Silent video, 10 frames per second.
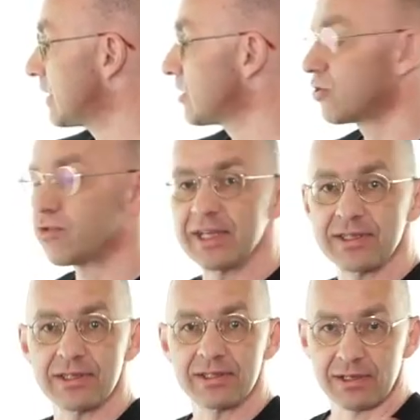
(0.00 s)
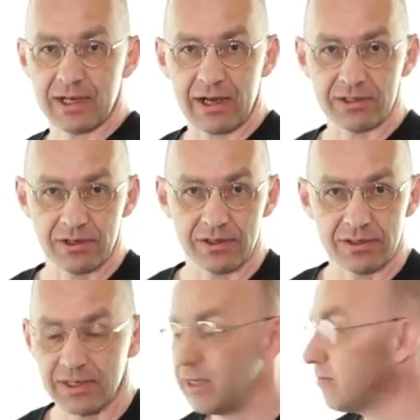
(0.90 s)
it traces the
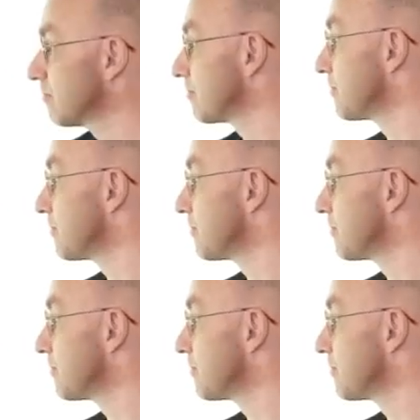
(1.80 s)
cardioid, okay?